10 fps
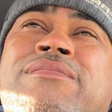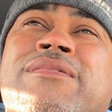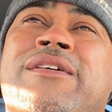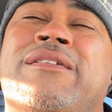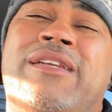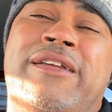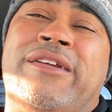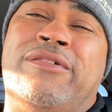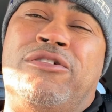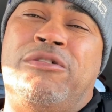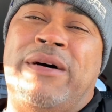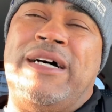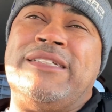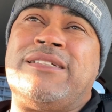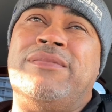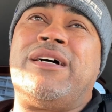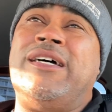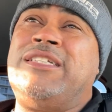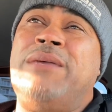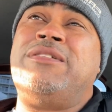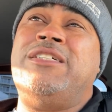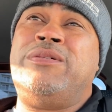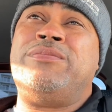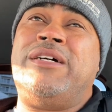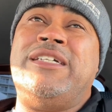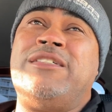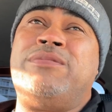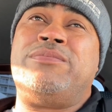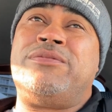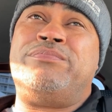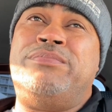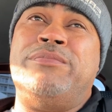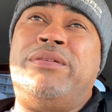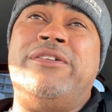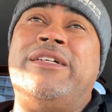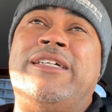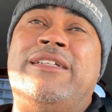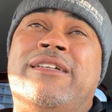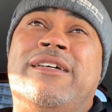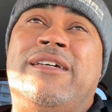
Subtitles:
literally robots. I'm not gonna lie. Japanese people, Asian people, period,